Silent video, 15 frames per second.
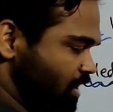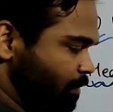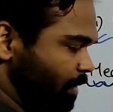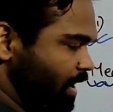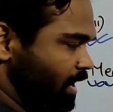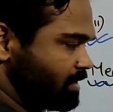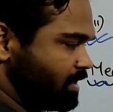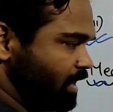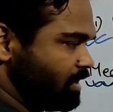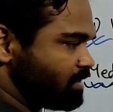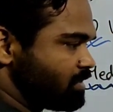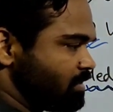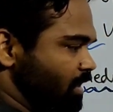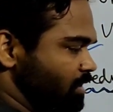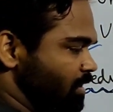sigma xi
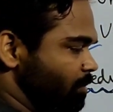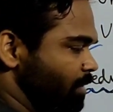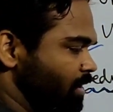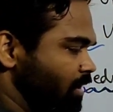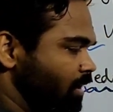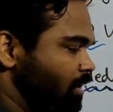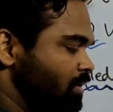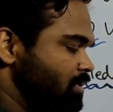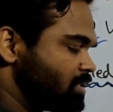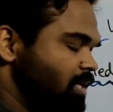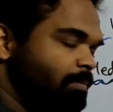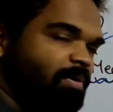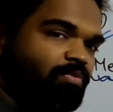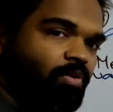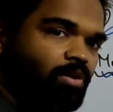is nothing but
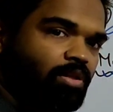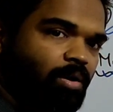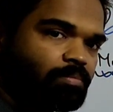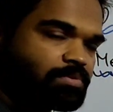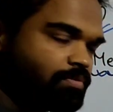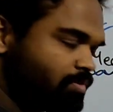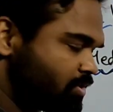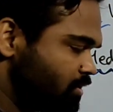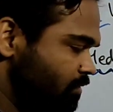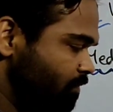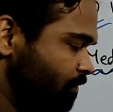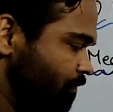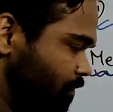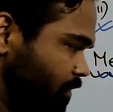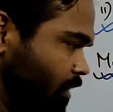sum of all the observation.
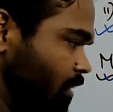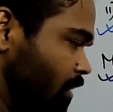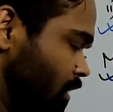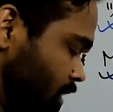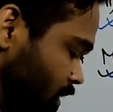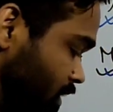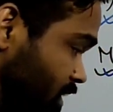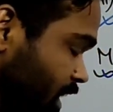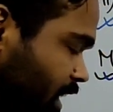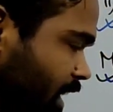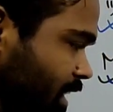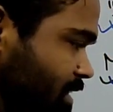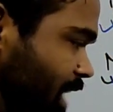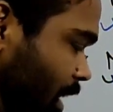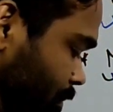Take
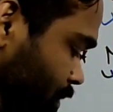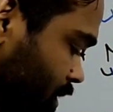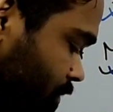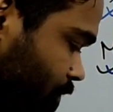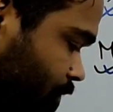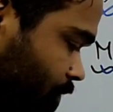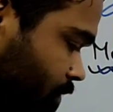an example.